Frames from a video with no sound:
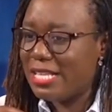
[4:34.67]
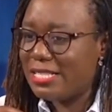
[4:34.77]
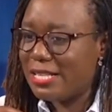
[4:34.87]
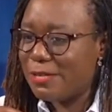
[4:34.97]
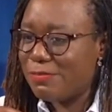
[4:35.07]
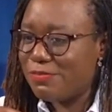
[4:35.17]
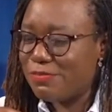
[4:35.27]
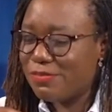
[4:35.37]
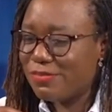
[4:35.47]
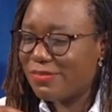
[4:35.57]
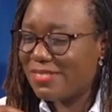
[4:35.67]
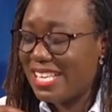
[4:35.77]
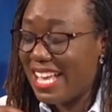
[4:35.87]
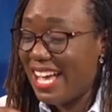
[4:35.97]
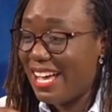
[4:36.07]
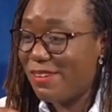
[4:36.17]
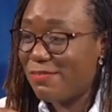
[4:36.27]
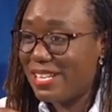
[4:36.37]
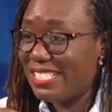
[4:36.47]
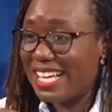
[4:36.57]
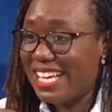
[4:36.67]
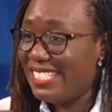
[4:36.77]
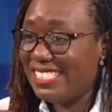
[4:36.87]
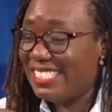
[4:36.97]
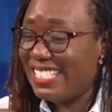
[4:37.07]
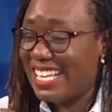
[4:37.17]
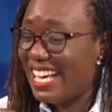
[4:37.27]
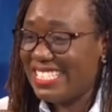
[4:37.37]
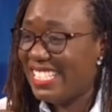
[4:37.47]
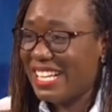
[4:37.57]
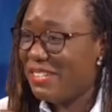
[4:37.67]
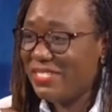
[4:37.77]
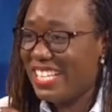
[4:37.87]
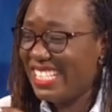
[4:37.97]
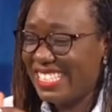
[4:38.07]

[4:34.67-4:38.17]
but dad hasn't come yet.